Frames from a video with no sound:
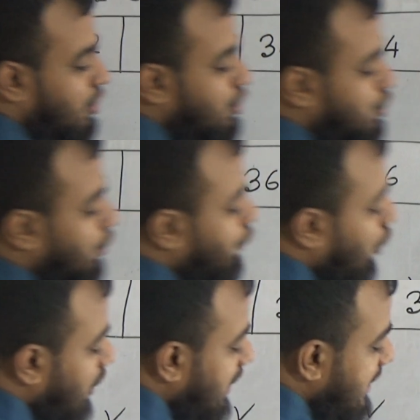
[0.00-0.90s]
So
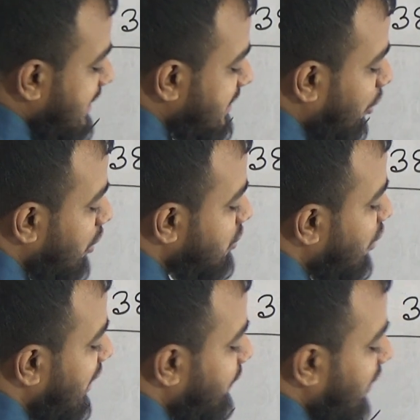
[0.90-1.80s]
40 is also
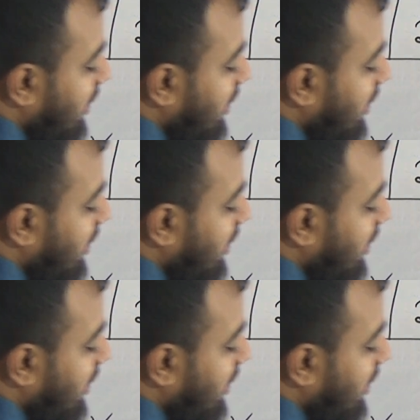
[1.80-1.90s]
an even